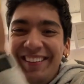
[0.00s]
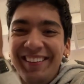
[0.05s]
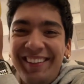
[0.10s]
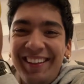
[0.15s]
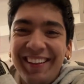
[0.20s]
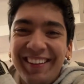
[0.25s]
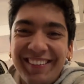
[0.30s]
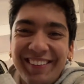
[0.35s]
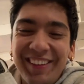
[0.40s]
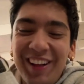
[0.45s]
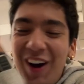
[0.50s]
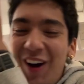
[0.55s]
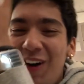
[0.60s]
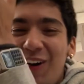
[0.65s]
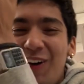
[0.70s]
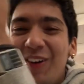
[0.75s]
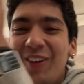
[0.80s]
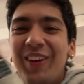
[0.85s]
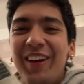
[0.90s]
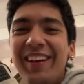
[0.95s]
Jesus.
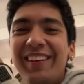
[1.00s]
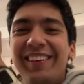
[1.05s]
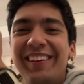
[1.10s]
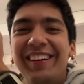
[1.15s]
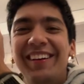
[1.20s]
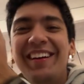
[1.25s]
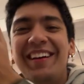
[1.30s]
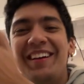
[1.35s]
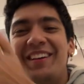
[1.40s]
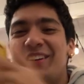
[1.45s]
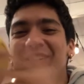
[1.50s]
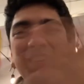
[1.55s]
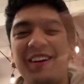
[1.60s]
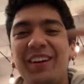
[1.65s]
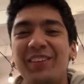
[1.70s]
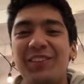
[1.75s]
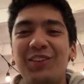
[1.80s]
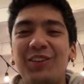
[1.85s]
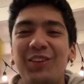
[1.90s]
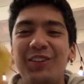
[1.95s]
No, you guys are, you
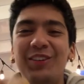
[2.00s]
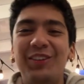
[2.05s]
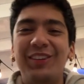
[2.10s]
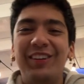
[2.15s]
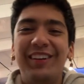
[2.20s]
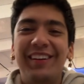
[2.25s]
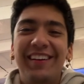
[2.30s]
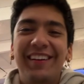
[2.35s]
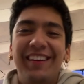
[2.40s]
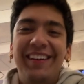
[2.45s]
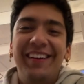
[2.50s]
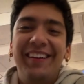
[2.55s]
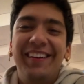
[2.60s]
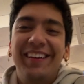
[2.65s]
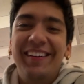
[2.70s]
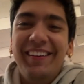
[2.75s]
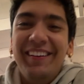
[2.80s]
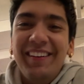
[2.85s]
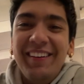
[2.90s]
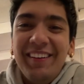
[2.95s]
guys don't.
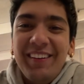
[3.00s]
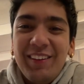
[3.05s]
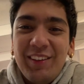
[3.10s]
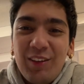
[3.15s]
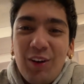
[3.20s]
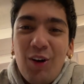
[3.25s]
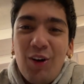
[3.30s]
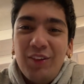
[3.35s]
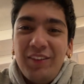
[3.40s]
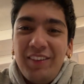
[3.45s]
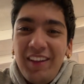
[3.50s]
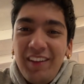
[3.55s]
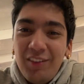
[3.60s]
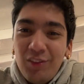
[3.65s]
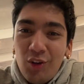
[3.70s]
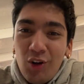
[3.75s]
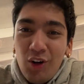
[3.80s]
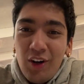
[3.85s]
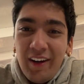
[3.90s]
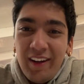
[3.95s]
So
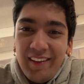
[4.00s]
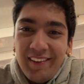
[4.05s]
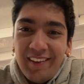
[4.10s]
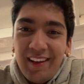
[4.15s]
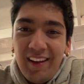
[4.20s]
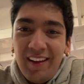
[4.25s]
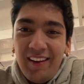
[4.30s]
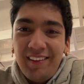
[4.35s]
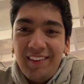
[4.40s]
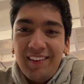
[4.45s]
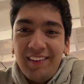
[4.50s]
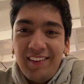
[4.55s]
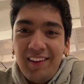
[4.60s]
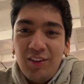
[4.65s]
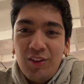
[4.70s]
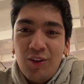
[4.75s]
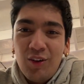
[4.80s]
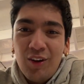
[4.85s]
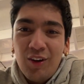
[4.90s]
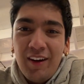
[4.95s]
Discord is that is a
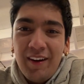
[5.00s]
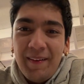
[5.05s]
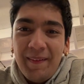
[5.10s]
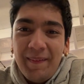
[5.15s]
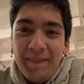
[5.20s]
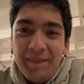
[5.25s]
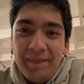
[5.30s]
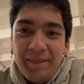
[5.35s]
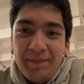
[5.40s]
Discord?